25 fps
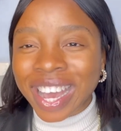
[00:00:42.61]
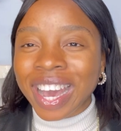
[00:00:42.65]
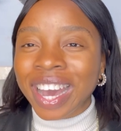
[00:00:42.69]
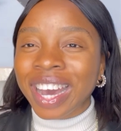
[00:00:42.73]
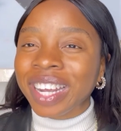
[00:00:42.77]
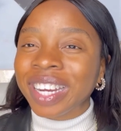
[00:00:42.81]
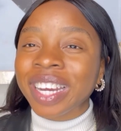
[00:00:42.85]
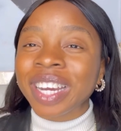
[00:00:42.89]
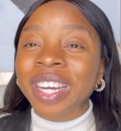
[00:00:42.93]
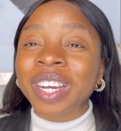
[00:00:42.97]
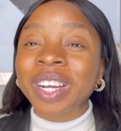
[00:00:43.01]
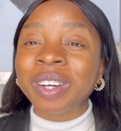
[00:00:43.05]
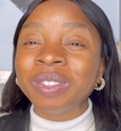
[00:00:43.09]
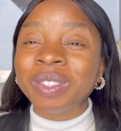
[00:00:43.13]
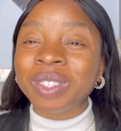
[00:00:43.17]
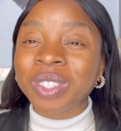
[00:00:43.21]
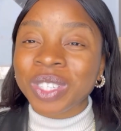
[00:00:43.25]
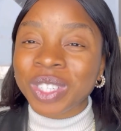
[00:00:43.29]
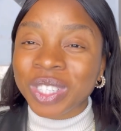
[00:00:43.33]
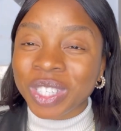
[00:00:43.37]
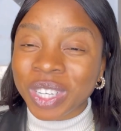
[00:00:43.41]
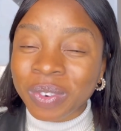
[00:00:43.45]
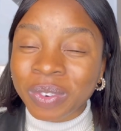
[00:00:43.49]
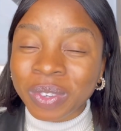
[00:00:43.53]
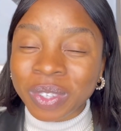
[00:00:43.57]
and I come to
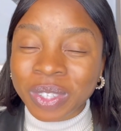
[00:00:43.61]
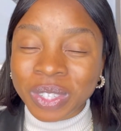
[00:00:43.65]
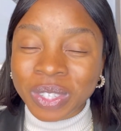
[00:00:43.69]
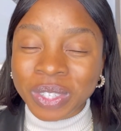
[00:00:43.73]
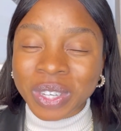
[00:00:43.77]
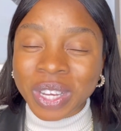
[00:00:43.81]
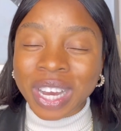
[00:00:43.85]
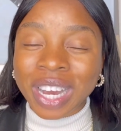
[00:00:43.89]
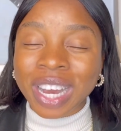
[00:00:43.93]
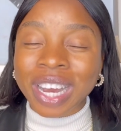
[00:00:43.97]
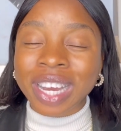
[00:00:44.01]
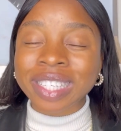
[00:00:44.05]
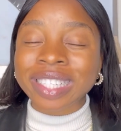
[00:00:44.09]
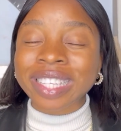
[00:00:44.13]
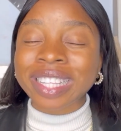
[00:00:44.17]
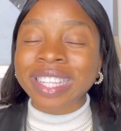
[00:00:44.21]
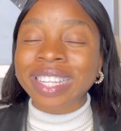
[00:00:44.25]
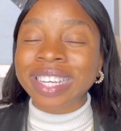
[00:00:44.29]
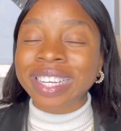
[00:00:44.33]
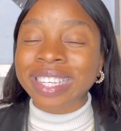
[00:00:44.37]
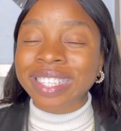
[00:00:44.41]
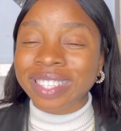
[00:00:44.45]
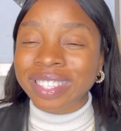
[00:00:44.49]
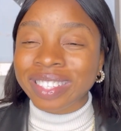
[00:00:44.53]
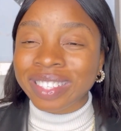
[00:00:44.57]
share with you guys
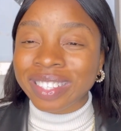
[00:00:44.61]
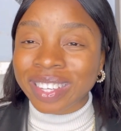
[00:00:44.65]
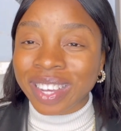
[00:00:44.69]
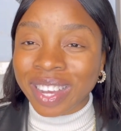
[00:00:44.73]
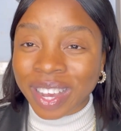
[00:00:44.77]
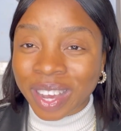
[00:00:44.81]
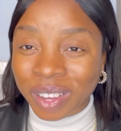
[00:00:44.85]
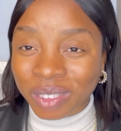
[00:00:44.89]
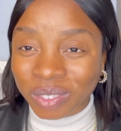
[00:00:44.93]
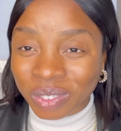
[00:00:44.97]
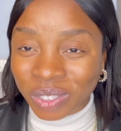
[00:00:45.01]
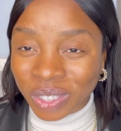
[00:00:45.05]
lessons I have